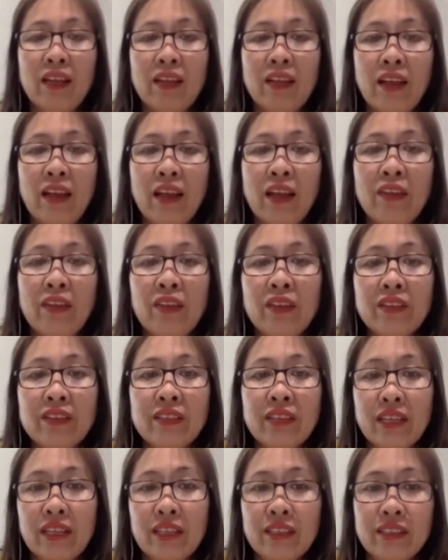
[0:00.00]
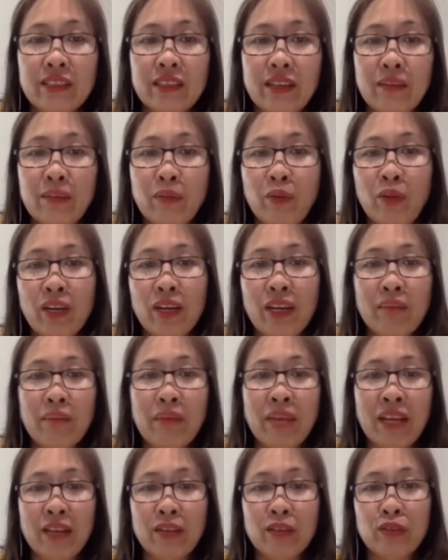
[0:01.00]
in the second time when I
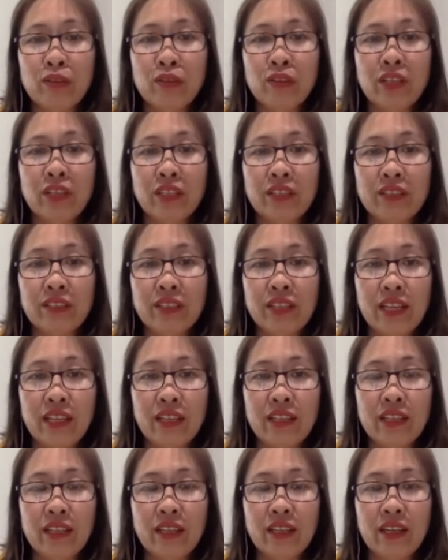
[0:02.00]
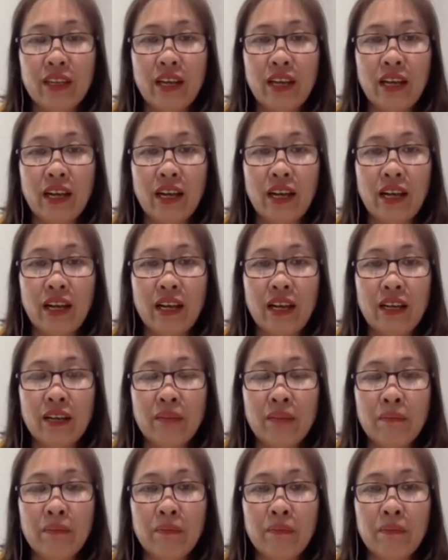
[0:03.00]
back to the internet, I
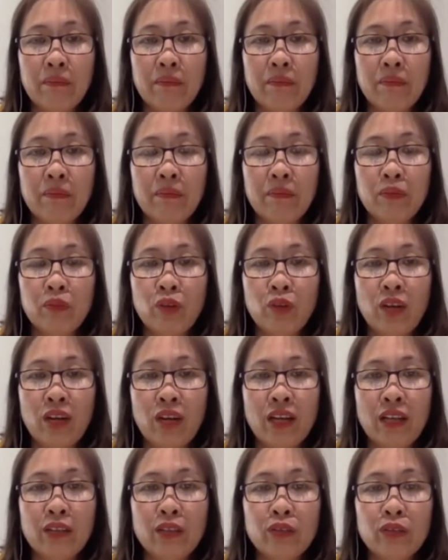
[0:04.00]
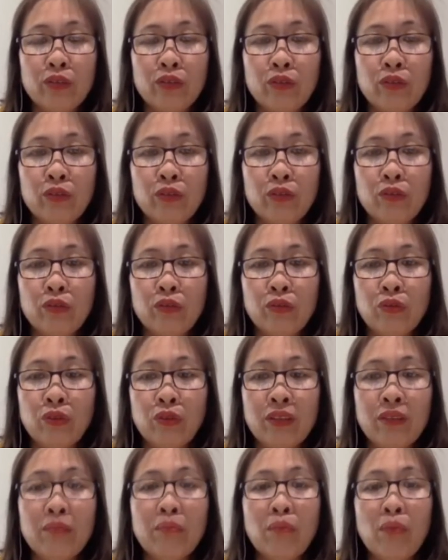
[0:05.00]
try to
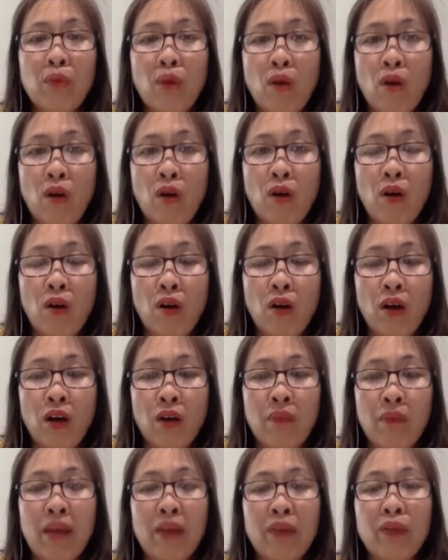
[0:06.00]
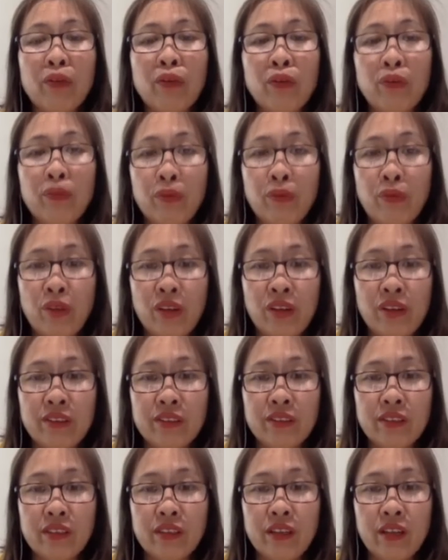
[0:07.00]
read more about the human rights,
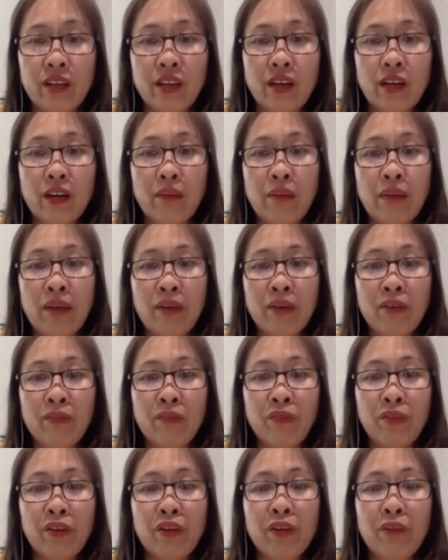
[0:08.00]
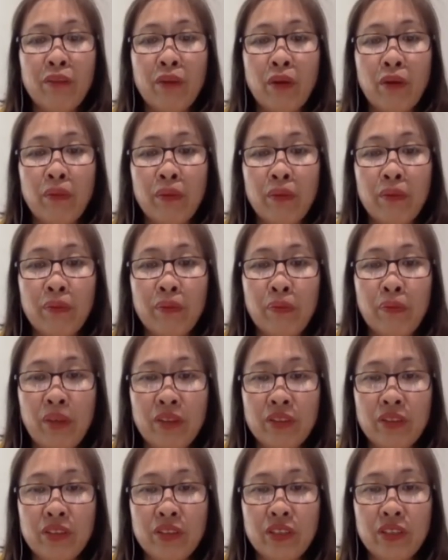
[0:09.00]
about the freedom of
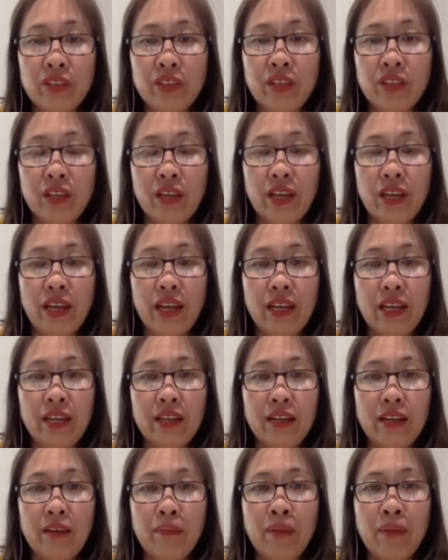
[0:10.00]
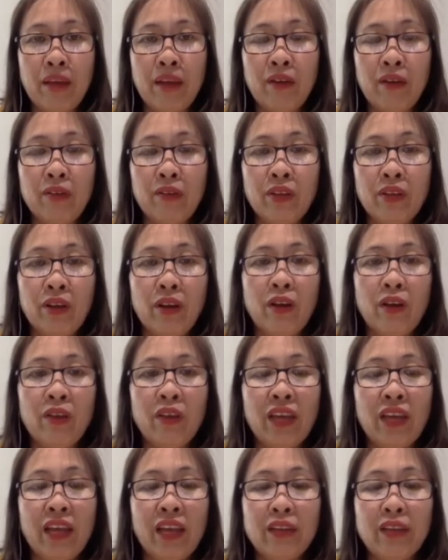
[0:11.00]
expression, and about the other
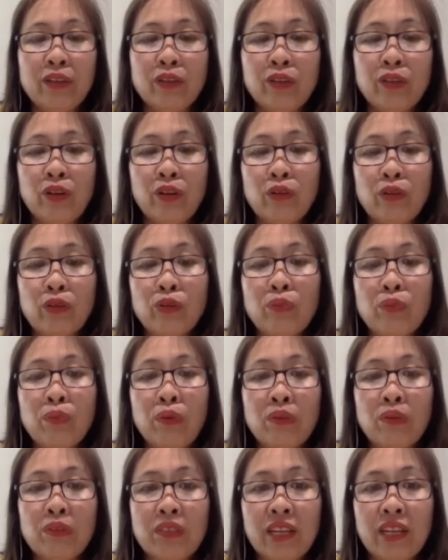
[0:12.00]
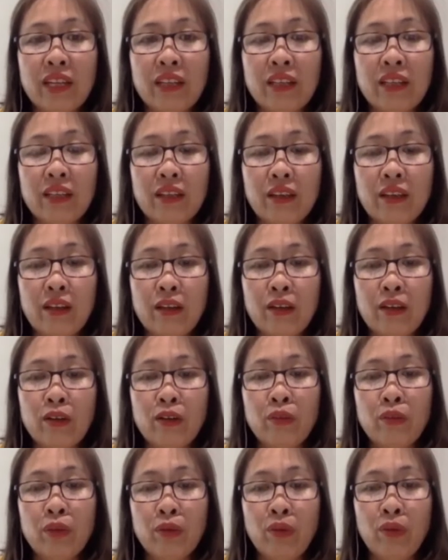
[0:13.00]
NGO to protect the
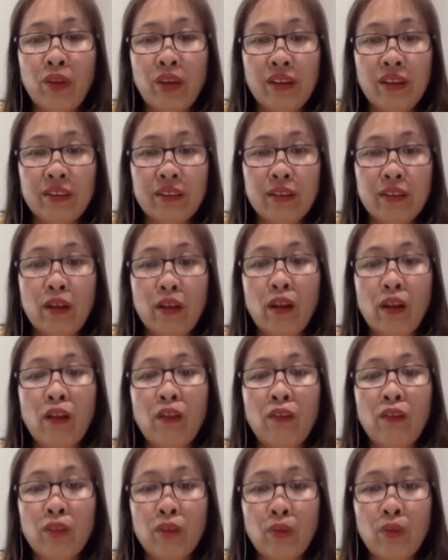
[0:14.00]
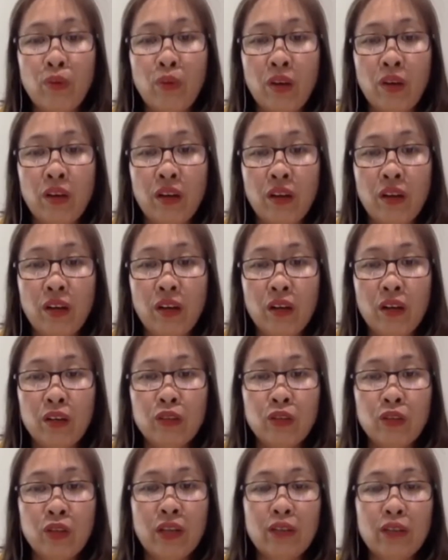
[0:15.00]
human rights all over the world.
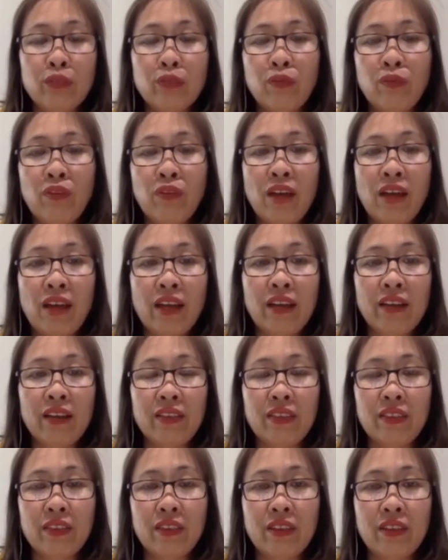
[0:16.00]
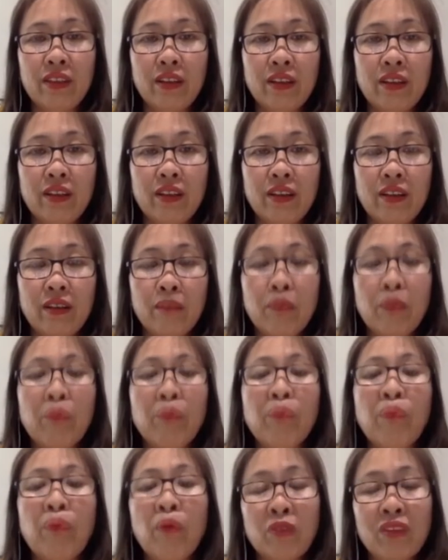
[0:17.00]
Try to find the
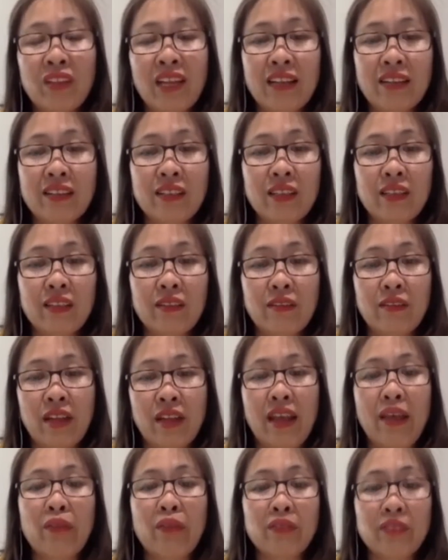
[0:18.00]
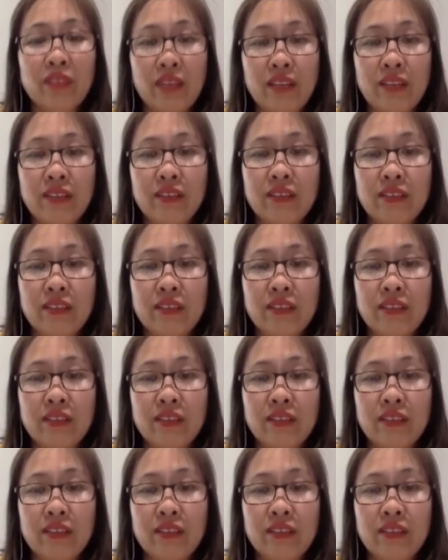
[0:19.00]
protection outside.